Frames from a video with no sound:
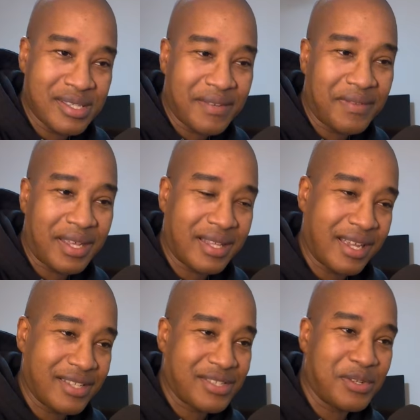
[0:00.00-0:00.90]
and stuff like
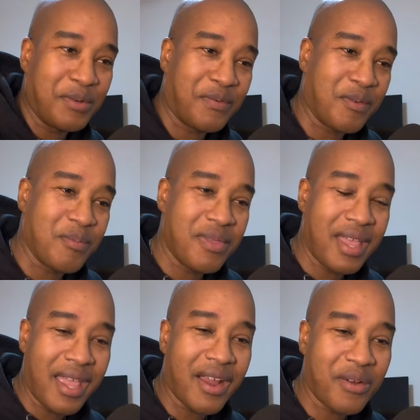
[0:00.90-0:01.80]
that. So from
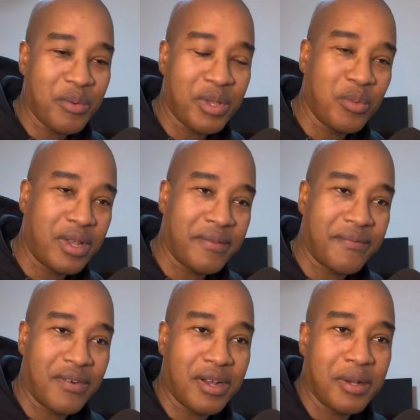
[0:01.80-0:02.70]
there, we went
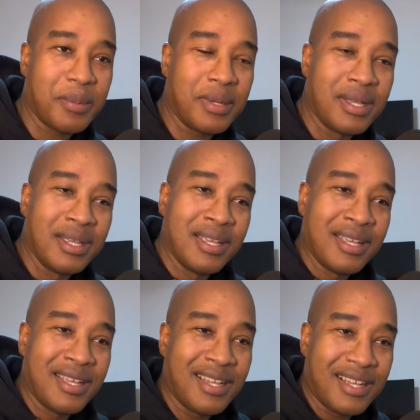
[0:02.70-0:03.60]
from
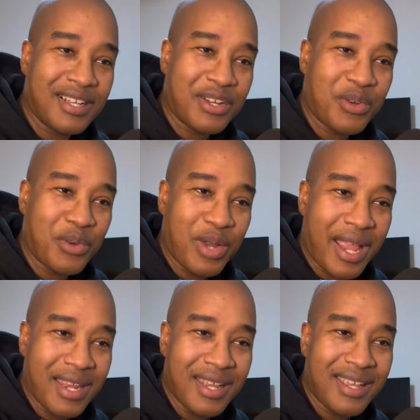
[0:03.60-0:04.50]
uh,
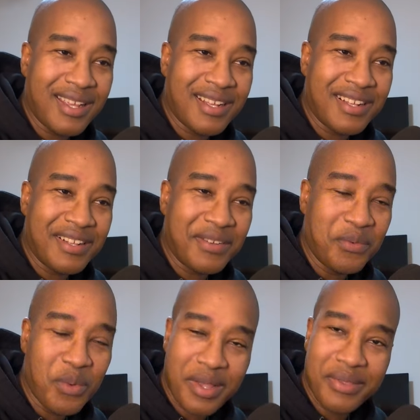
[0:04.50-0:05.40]
creating
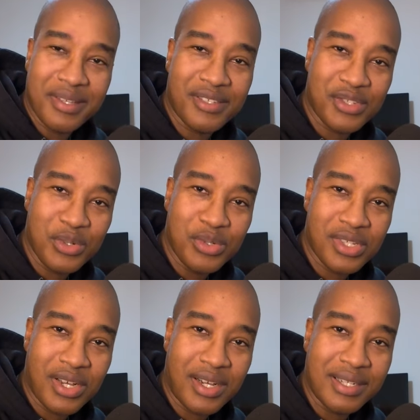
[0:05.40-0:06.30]
with the suits
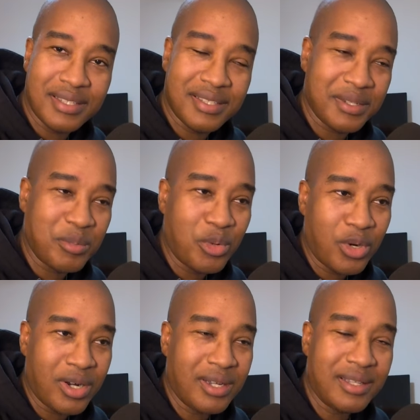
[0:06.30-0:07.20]
on to
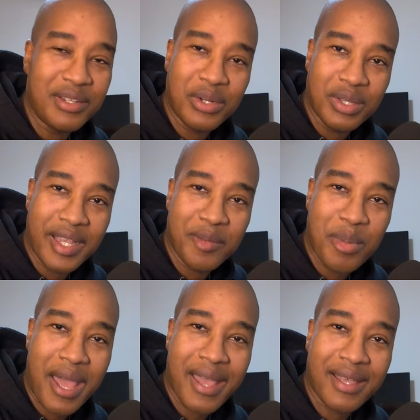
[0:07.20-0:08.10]
more you know laid
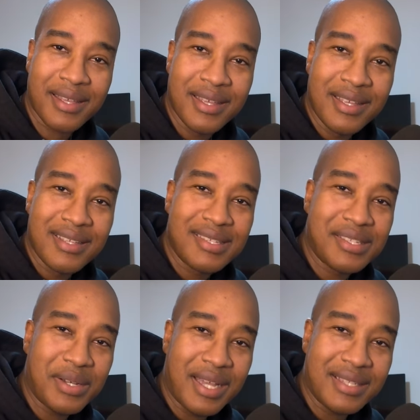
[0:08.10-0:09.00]
back.
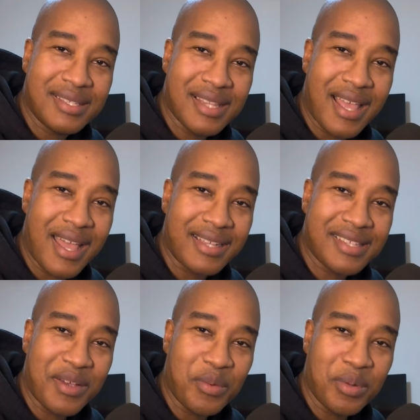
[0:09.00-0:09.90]
Still had slacks
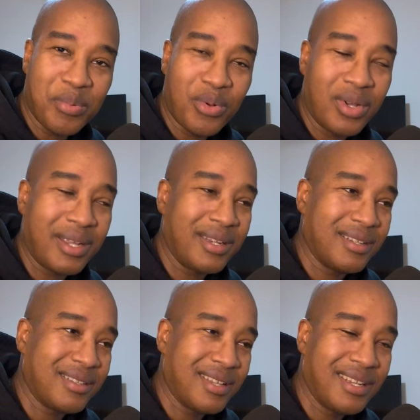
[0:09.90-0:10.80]
at one point,
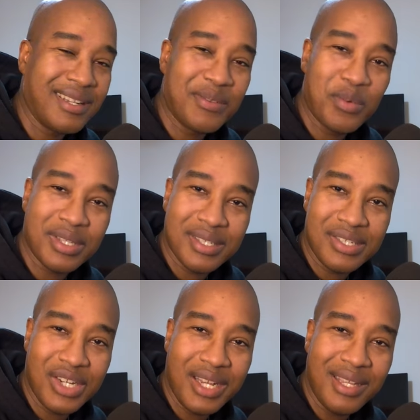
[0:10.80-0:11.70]
then went to
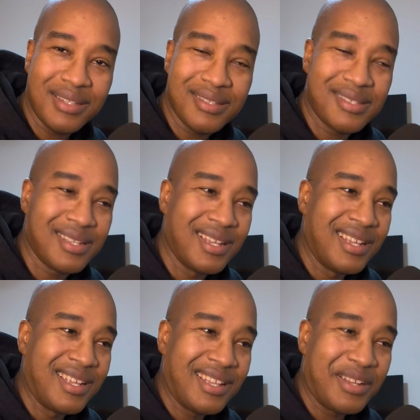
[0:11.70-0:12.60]
jeans
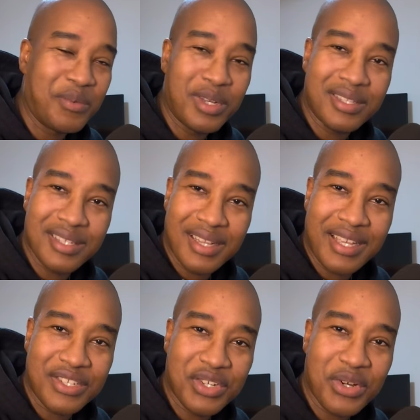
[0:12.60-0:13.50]
then went to
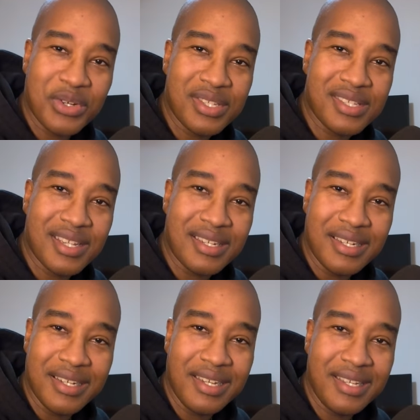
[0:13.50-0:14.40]
like shirts and
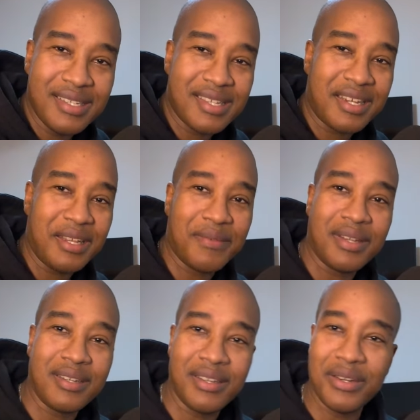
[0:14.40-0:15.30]
hoodies and
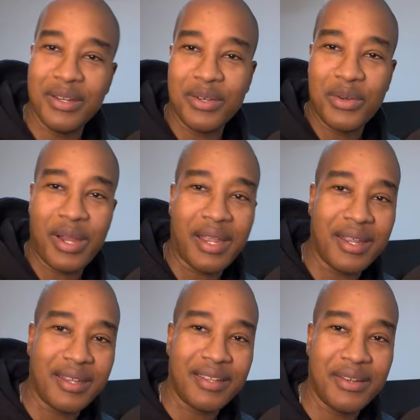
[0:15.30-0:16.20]
even you know
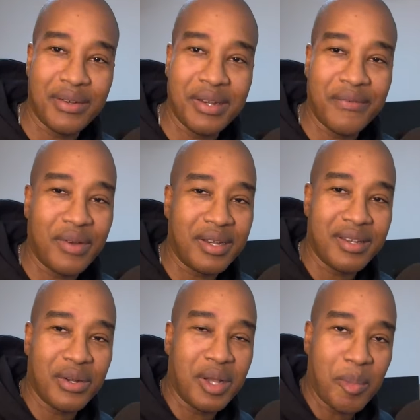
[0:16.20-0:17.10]
creating you know different
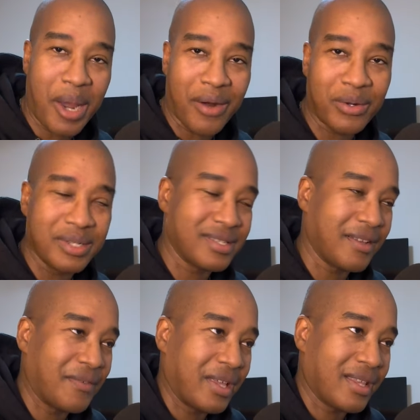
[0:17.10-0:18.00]
you know apparel and
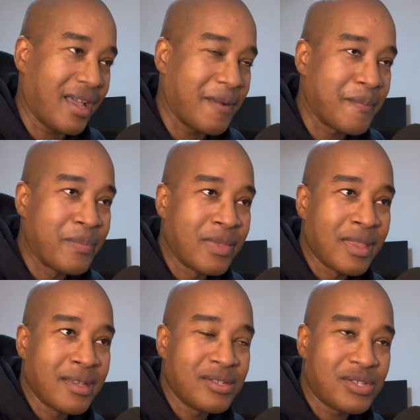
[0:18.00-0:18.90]
stuff like that
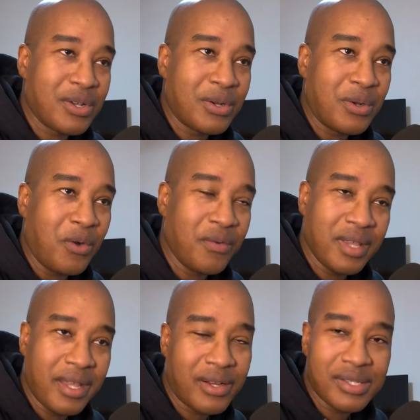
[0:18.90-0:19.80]
so over
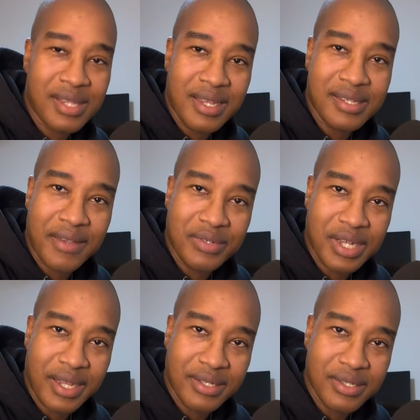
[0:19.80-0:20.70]
the years, things have
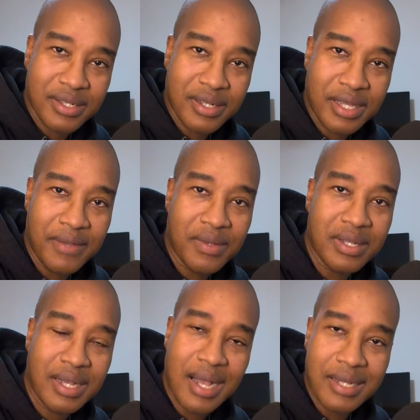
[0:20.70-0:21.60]
changed. Even
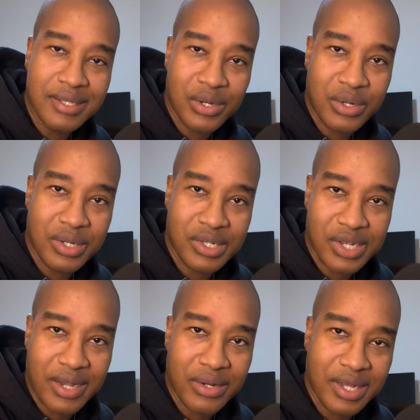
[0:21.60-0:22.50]
the content on this
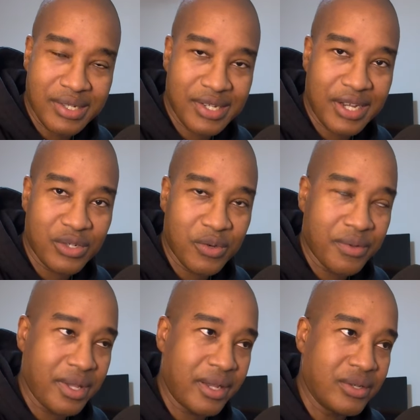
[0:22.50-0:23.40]
channel has changed
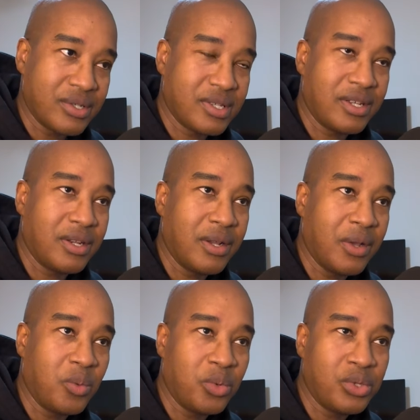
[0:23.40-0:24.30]
over the years. You know,
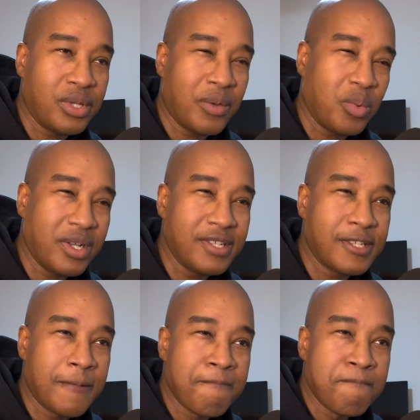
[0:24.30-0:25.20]
it, it
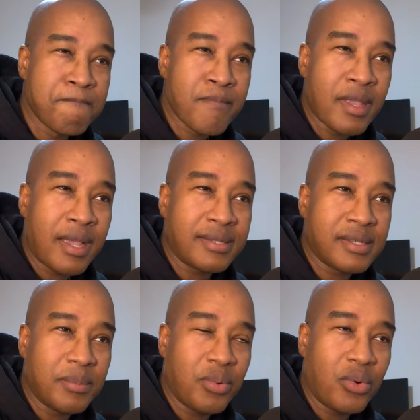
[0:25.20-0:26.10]
was at
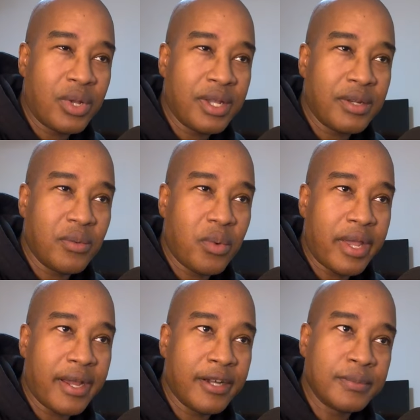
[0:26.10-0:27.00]
some point
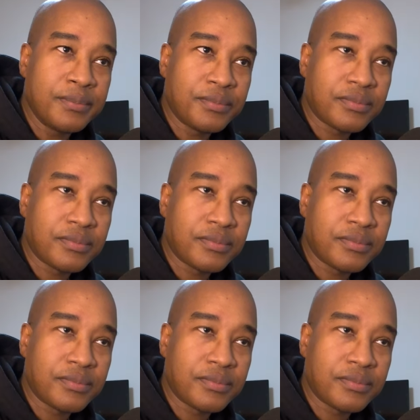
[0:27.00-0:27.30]
where